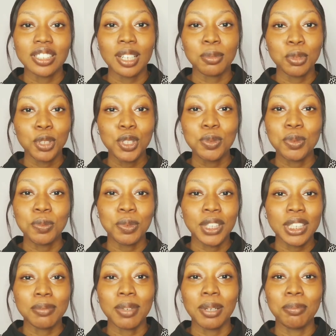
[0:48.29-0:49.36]
I'm going to be
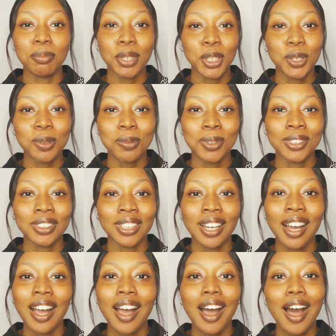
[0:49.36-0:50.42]
picking my makeup
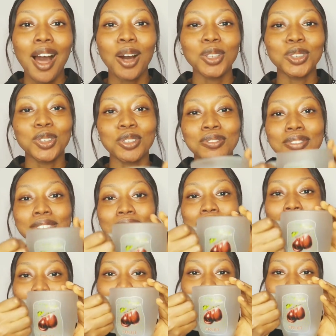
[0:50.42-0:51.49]
order out of
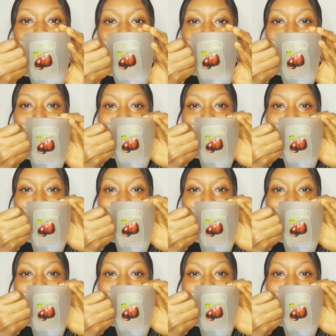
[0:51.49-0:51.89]
this cup.